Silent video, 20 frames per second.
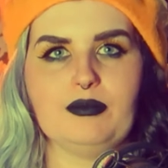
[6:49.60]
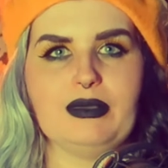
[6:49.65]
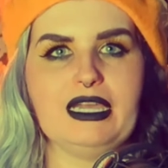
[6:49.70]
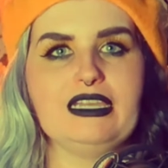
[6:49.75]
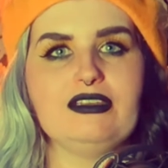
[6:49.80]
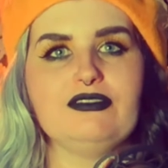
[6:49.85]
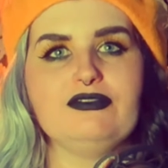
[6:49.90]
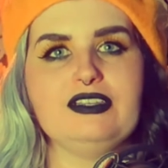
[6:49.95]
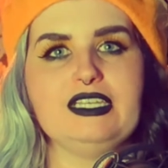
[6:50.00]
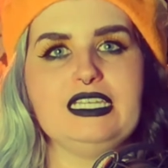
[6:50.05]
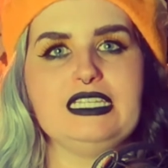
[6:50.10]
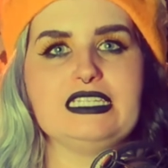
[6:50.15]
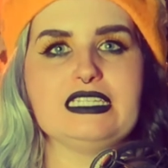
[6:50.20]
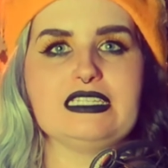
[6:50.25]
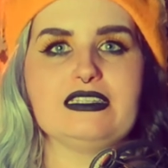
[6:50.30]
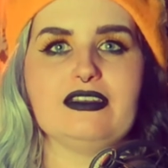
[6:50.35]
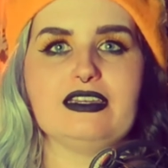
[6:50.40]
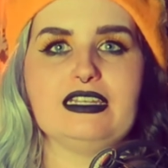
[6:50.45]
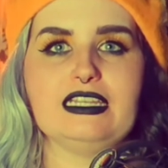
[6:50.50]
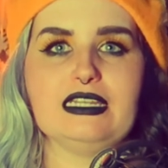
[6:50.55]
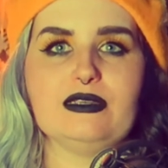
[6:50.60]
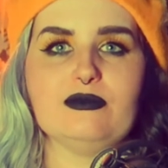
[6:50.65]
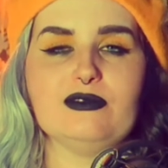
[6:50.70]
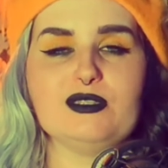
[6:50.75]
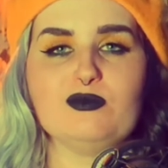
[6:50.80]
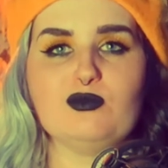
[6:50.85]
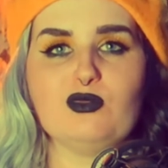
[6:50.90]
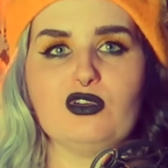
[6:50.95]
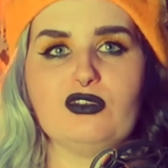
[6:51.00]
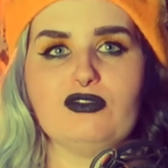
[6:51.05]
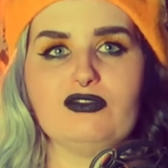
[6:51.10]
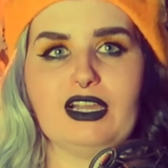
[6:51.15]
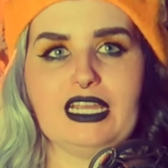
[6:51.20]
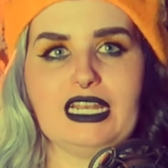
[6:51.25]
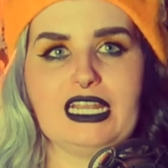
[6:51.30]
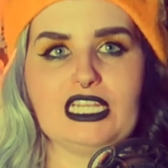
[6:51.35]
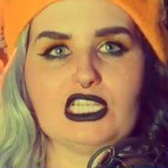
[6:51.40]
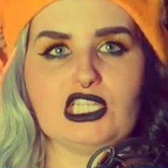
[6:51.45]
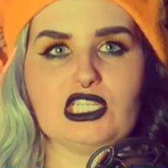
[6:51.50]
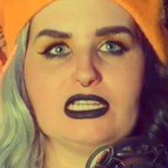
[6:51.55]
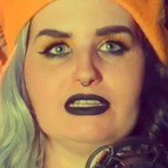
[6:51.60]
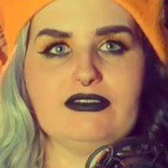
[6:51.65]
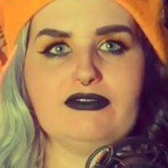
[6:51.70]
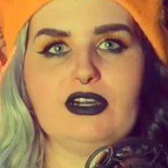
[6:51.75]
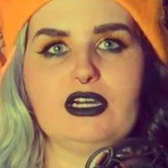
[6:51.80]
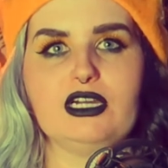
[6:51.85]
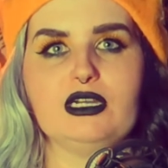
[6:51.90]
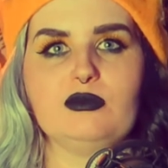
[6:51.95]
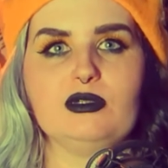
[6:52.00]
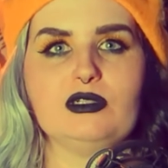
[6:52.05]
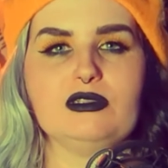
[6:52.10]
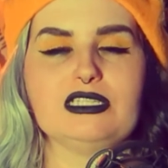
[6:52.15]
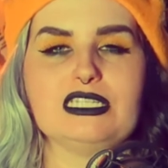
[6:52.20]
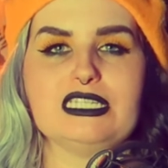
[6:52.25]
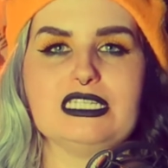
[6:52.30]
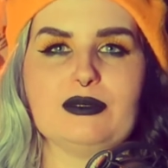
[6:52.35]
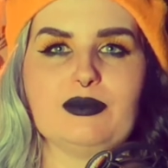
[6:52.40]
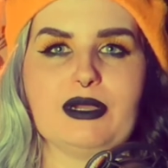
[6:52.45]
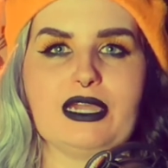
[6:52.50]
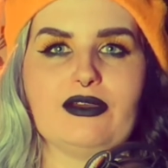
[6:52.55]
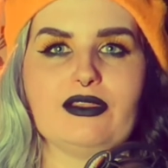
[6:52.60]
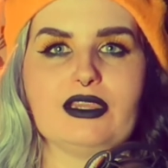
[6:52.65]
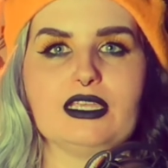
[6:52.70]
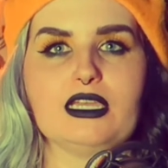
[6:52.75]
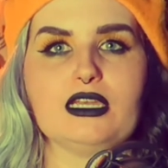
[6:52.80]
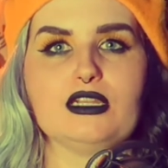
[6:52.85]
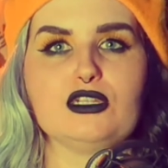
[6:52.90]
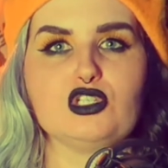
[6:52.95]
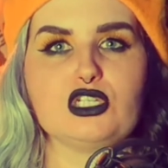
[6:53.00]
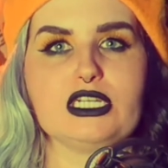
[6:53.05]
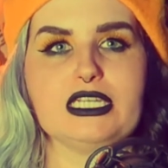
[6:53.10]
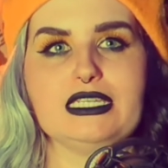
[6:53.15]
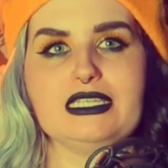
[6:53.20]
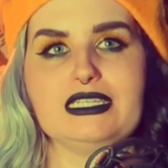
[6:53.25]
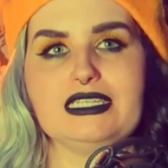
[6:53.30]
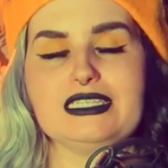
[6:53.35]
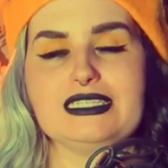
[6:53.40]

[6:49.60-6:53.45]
McAfee decided it was more financially viable to dip out of the country,